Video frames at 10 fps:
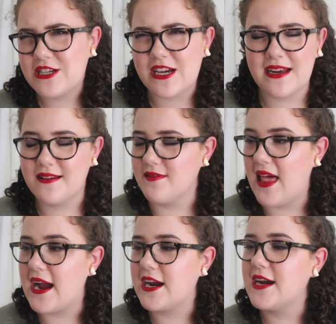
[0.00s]
Shine
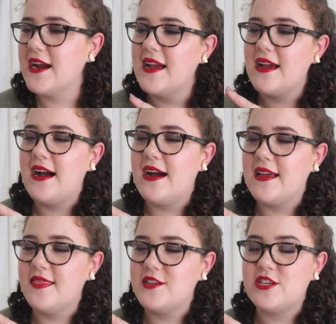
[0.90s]
Lacquer
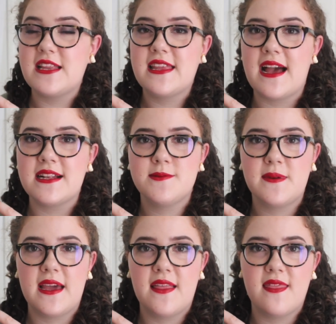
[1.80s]
in the shade
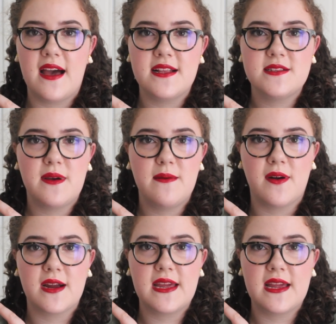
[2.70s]
Gatsby. And that is my
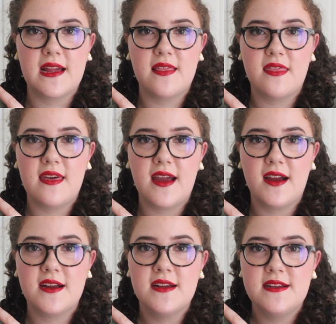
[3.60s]
marking
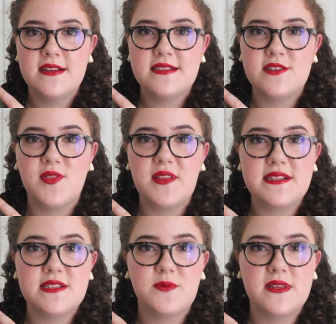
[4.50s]
there. So
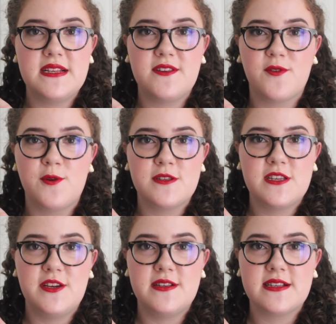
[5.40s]
this is really difficult
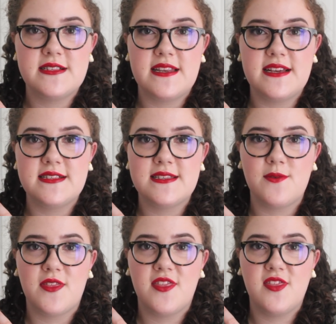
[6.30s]
to use because it is
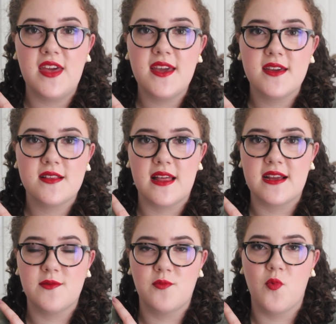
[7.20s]
so thick,
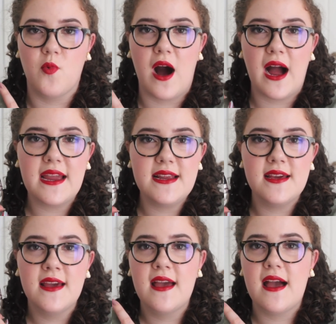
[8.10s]
like wide,
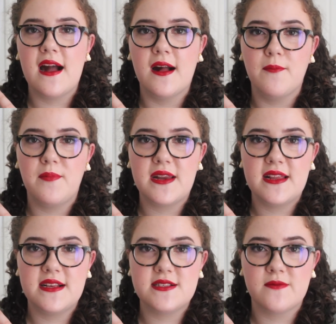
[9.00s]
but
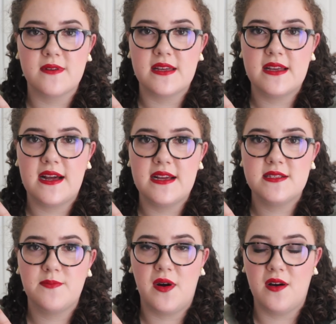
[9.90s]
it is a really
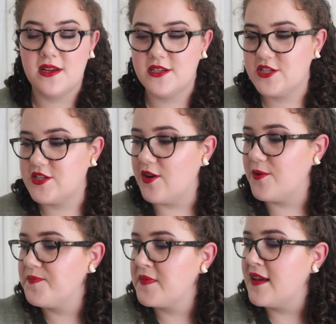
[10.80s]
nice polish. So